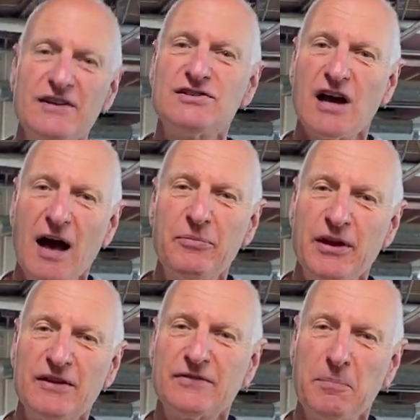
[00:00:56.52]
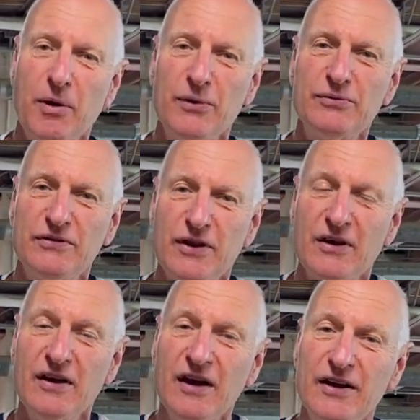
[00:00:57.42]
the job that it's supposed
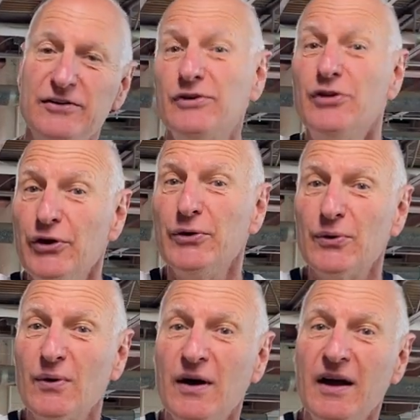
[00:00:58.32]
to do.